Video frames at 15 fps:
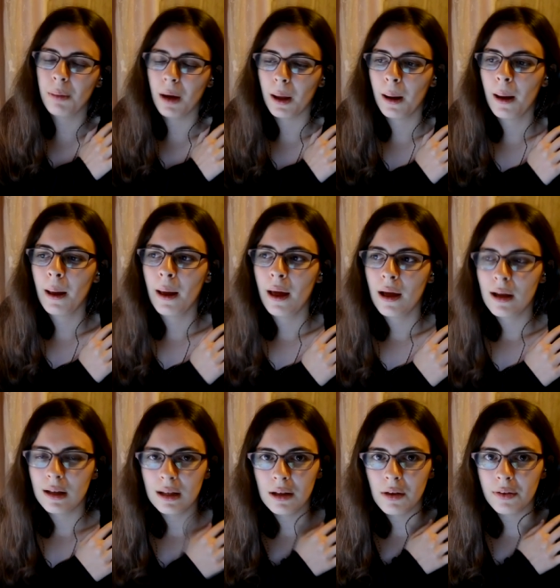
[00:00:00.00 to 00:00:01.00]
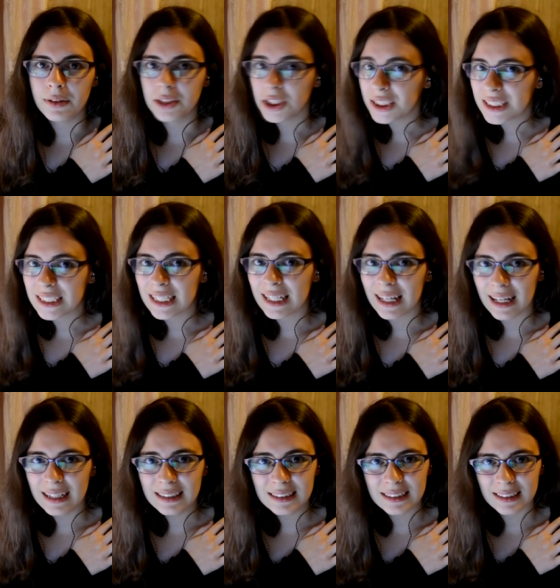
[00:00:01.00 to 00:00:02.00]
but just in
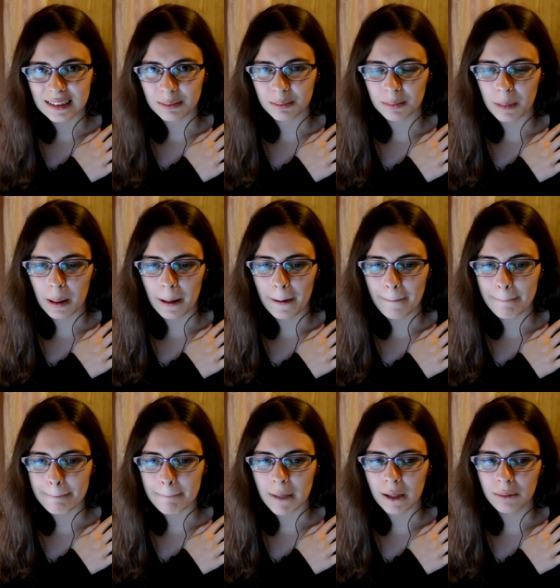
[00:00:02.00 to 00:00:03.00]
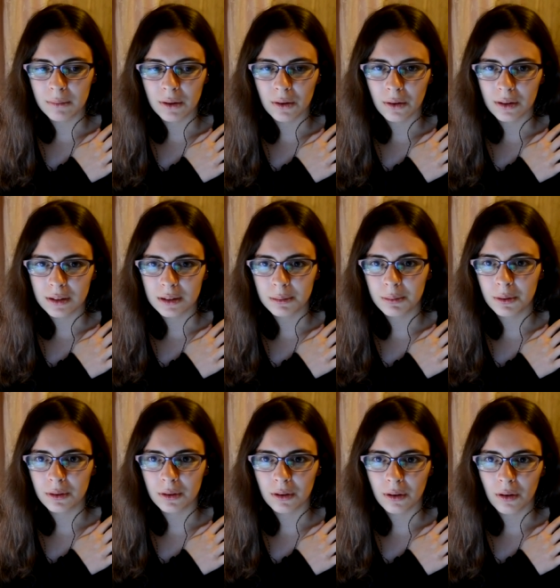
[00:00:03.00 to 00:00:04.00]
case, um, I'm going to
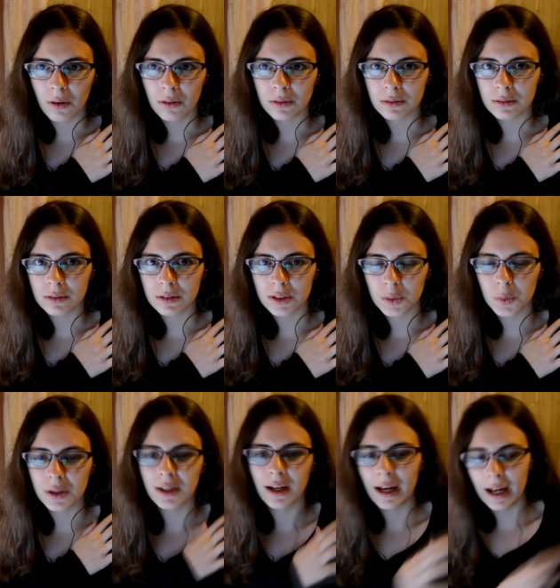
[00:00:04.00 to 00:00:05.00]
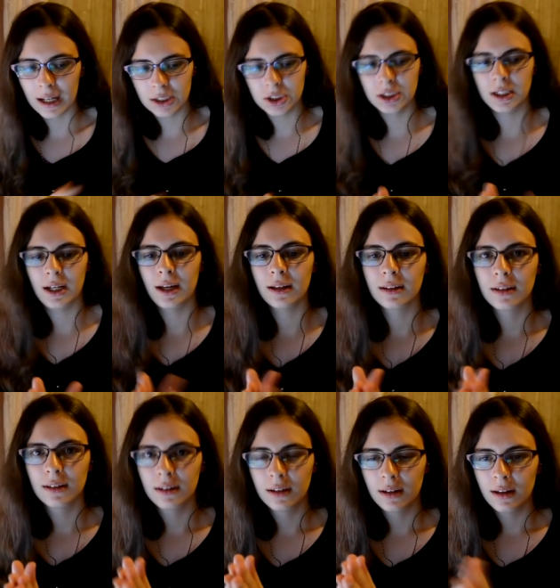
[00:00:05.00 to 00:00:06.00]
put on Twitter a hashtag
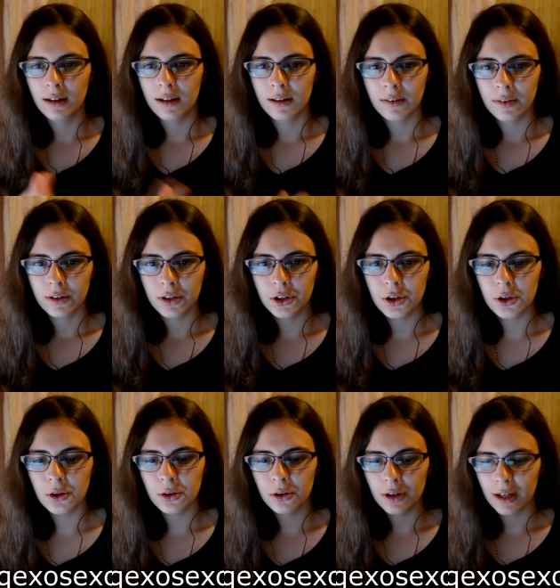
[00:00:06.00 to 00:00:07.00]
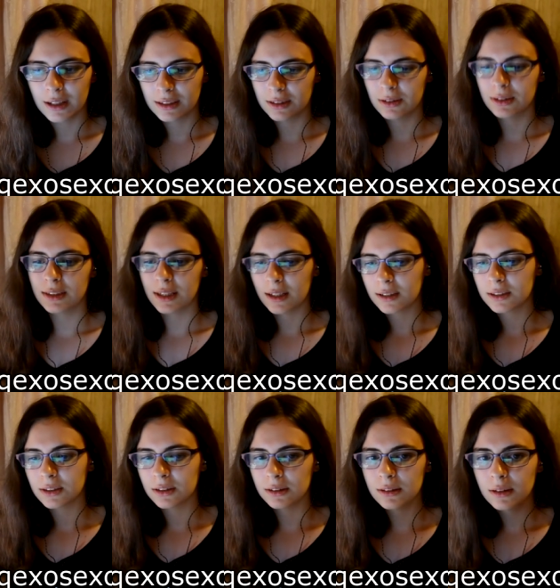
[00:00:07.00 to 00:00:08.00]
Q X O
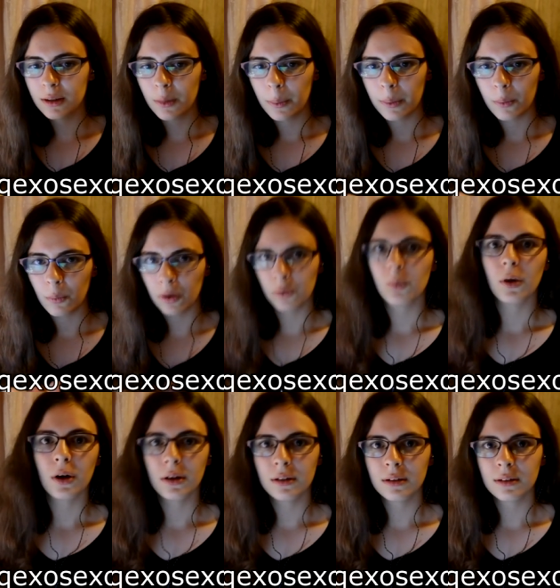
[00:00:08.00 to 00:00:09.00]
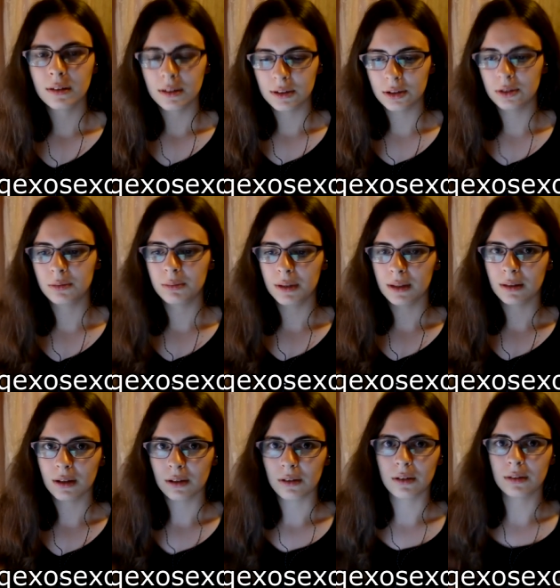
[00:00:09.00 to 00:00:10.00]
Sexo, one word. It should be,
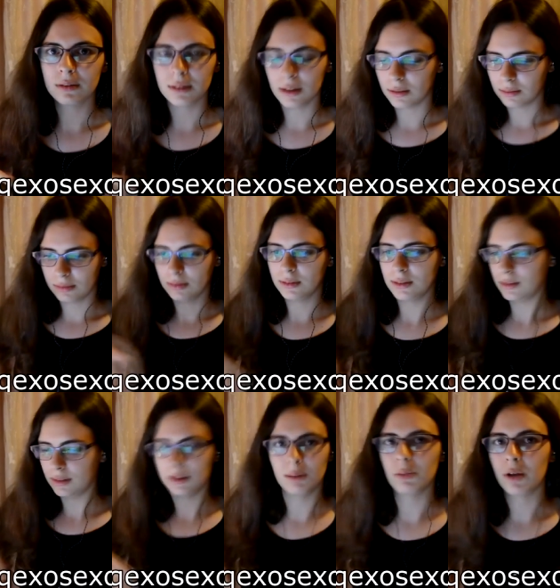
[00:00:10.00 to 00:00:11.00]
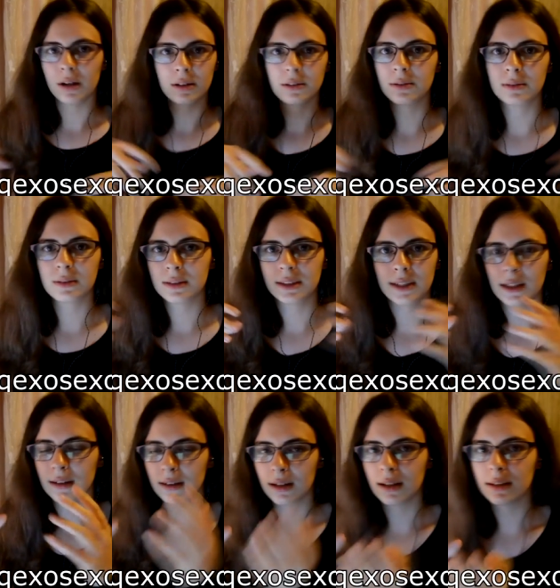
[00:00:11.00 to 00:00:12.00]
I don't know, down somewhere, you'll
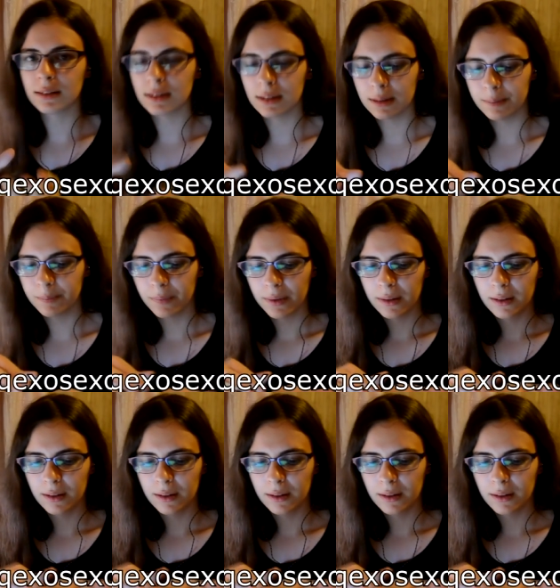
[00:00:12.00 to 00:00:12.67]
see it. And um,